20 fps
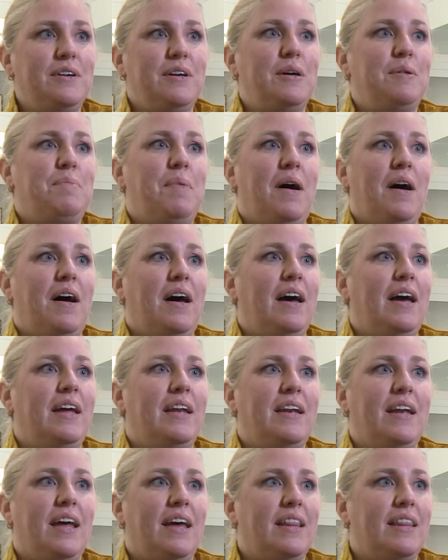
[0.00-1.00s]
are
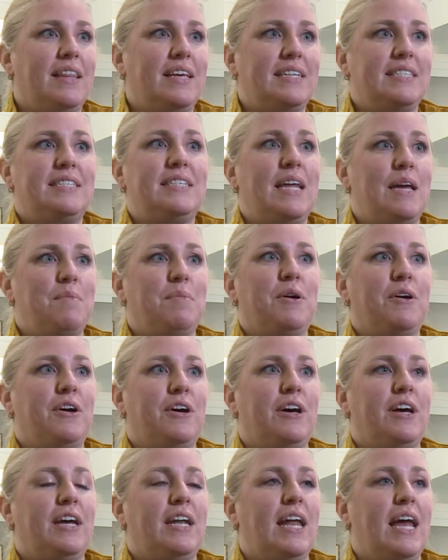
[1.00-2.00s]
upon this
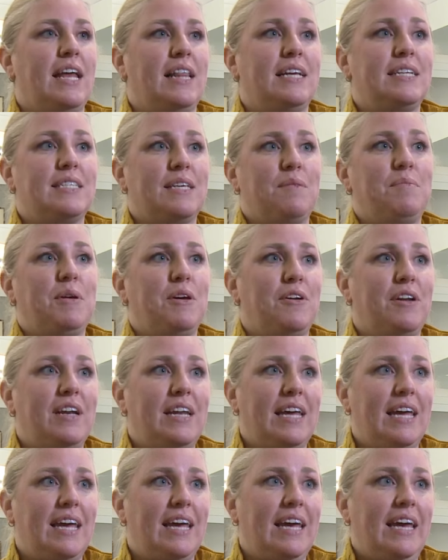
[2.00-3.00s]
neighborhood and this
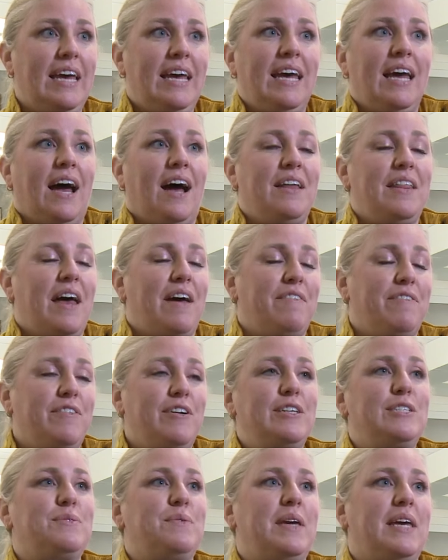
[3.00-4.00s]
community, on that
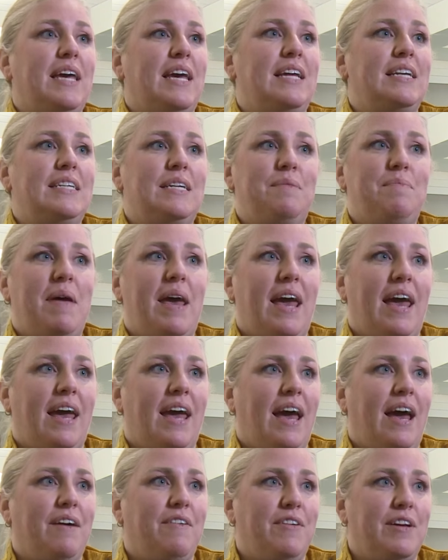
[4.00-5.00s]
first weekend in
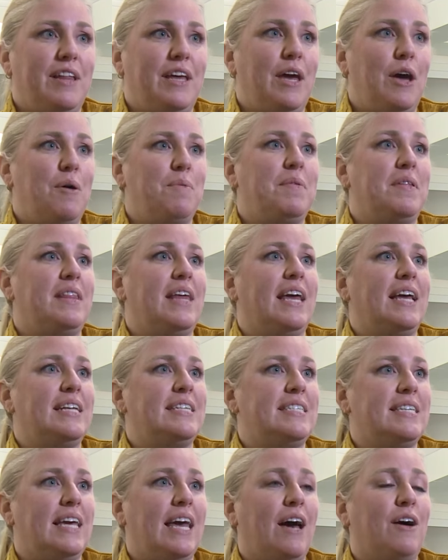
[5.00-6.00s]
May, I really hope that they
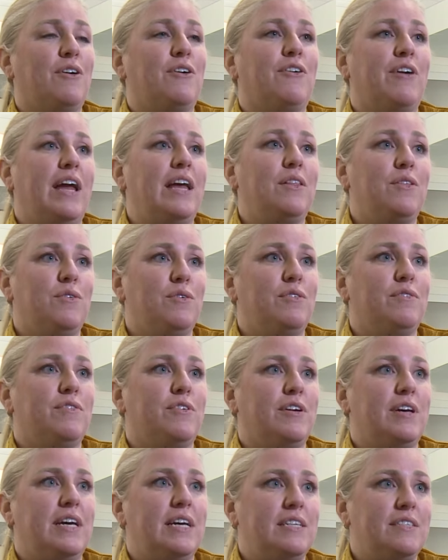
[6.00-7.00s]
can see how great
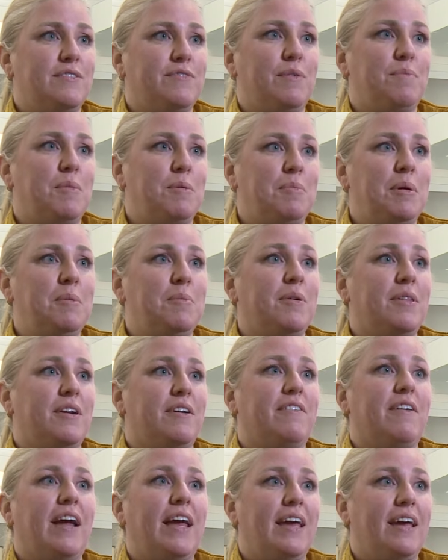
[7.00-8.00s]
Louisville is from the people
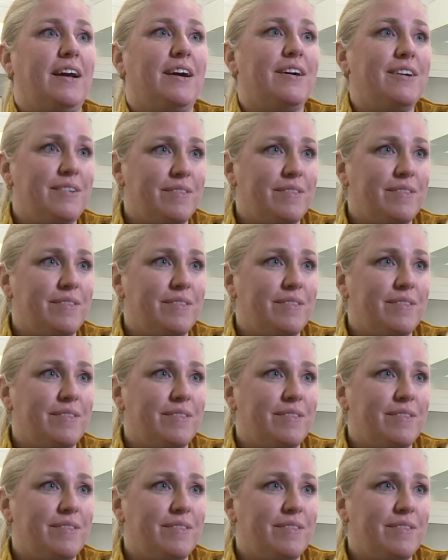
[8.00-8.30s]
that are right here.